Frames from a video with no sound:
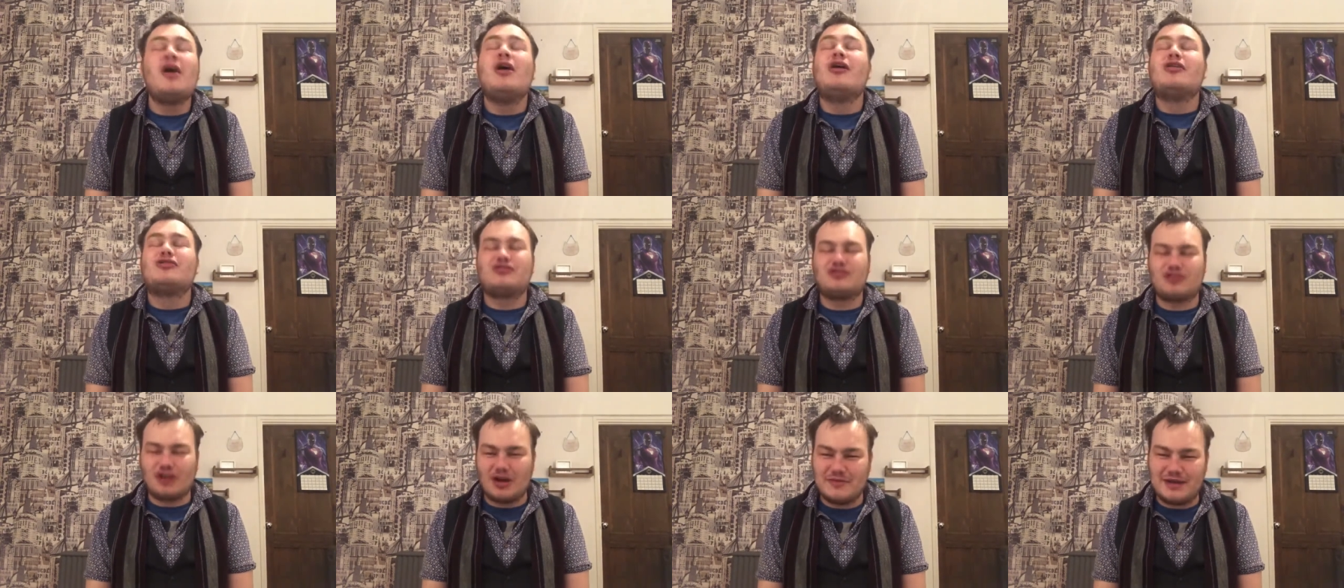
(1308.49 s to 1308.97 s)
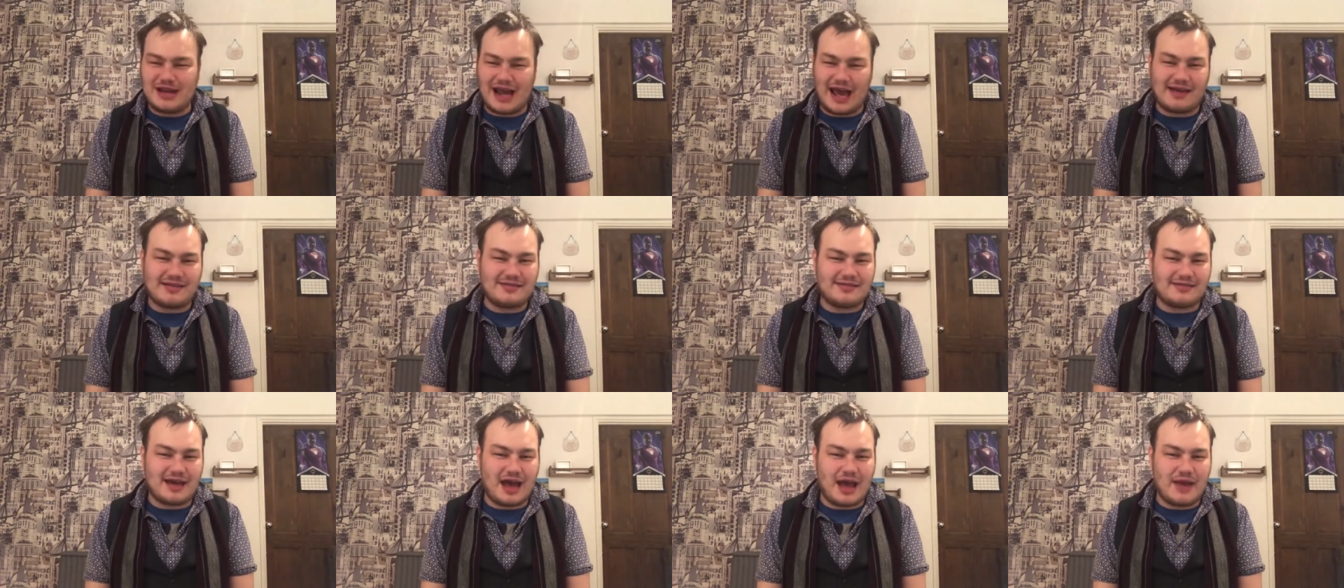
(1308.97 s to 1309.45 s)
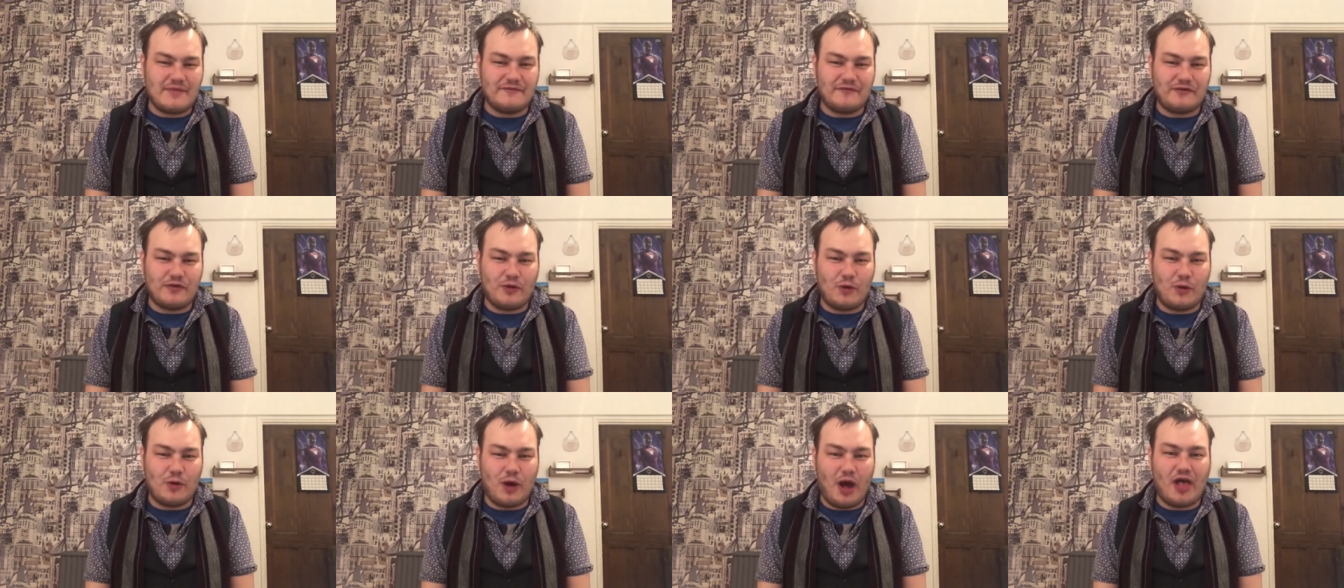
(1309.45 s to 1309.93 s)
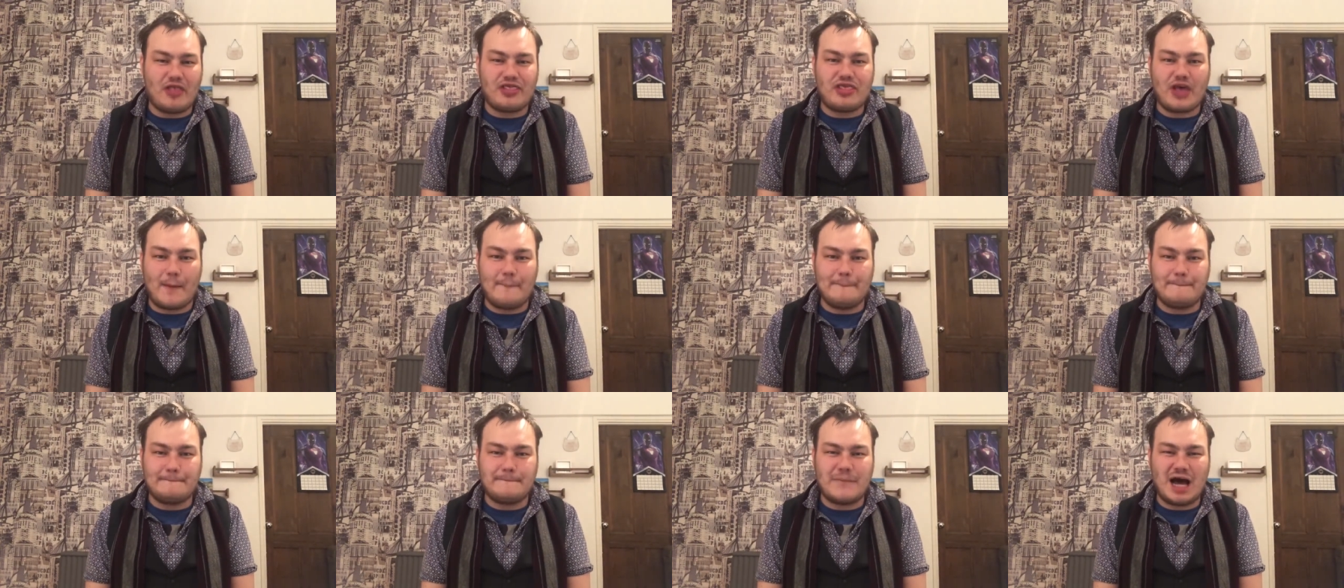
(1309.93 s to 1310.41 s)
So join me next time for The
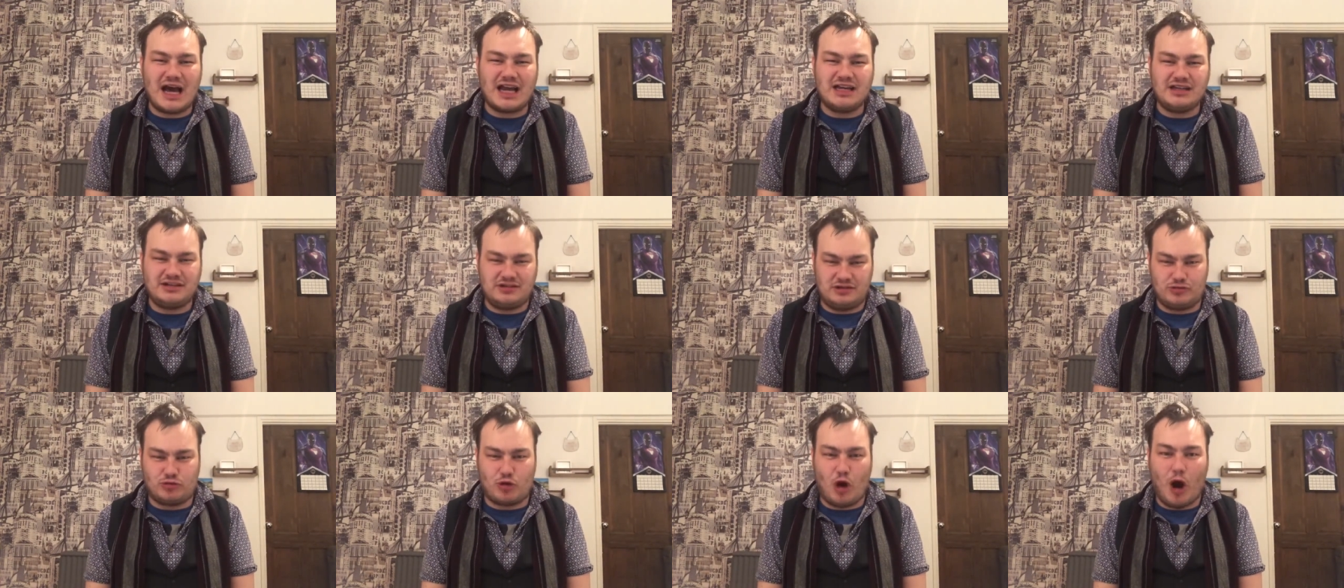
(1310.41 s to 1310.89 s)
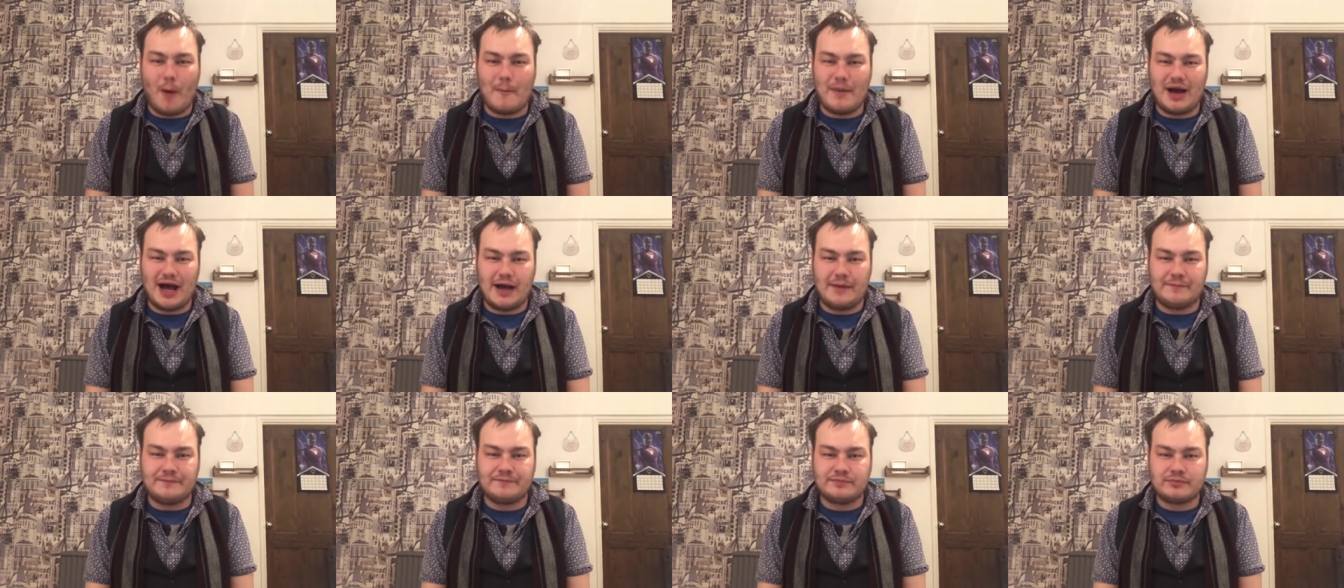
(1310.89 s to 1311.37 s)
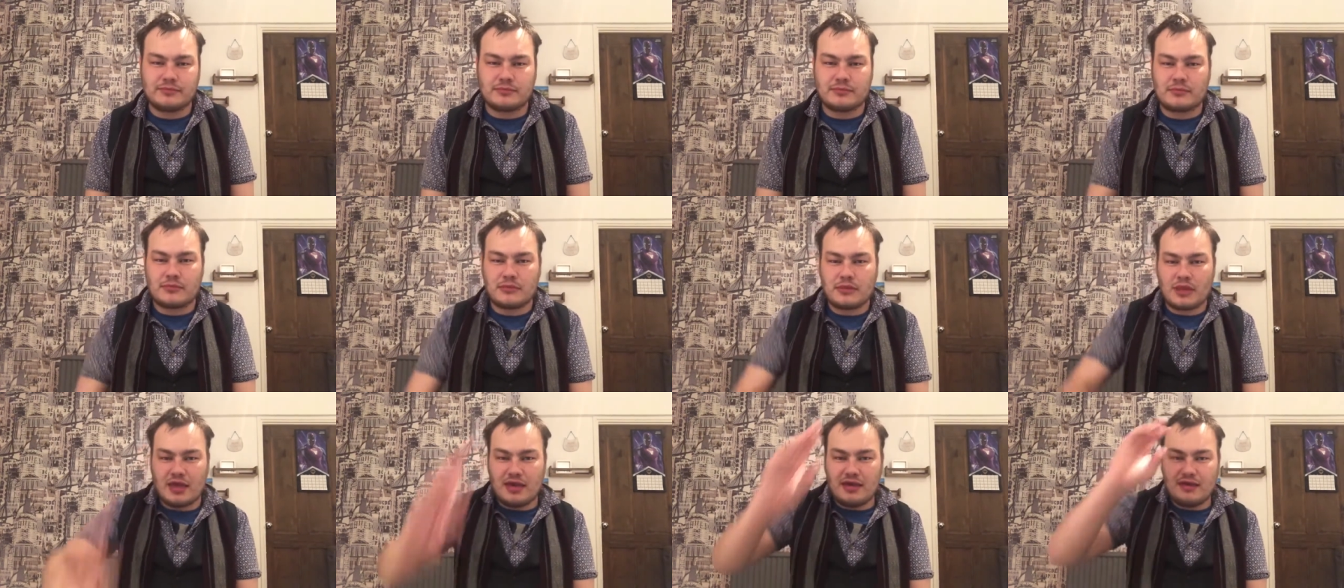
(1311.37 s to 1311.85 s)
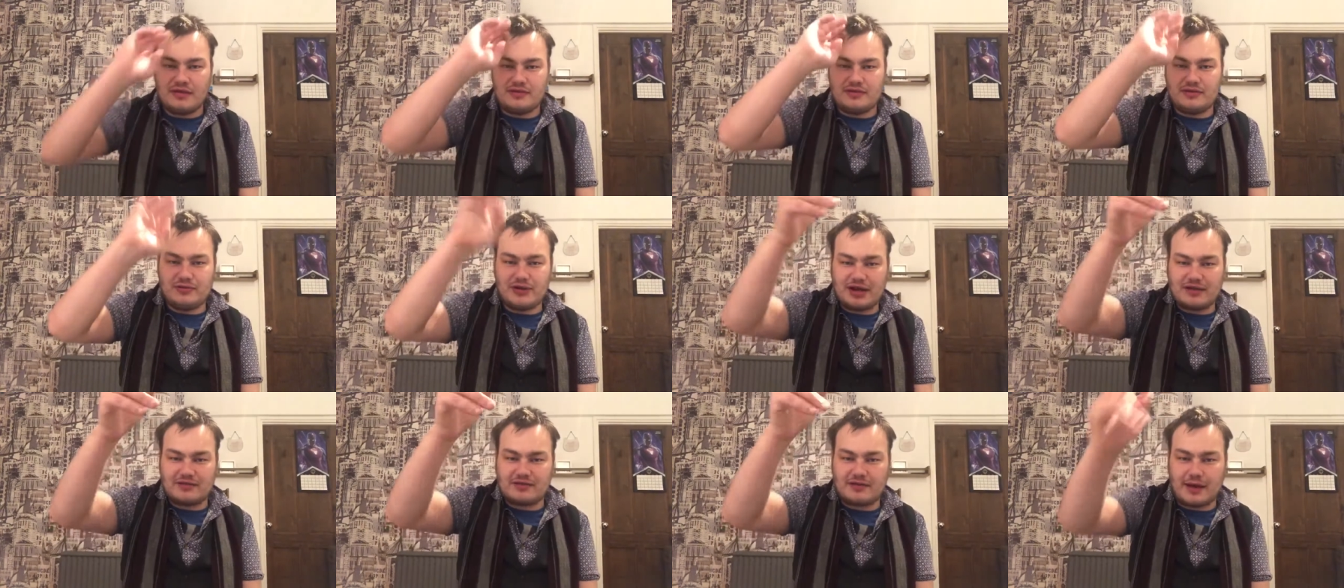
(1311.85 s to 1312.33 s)
Mind Robber. See you
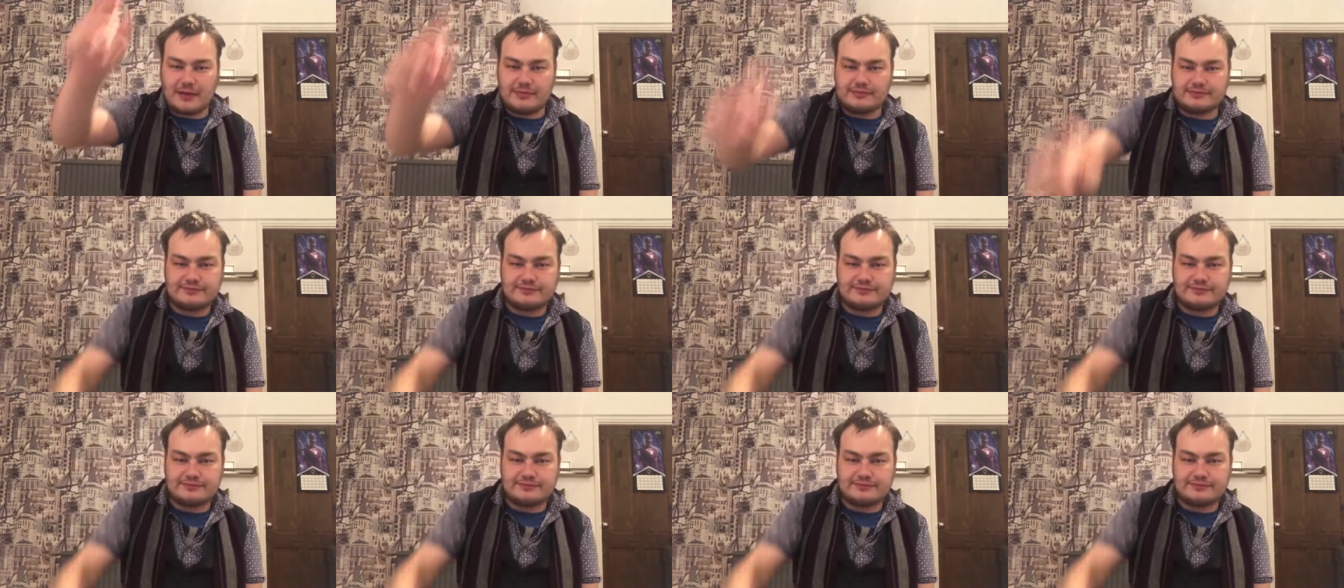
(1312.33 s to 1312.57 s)
next time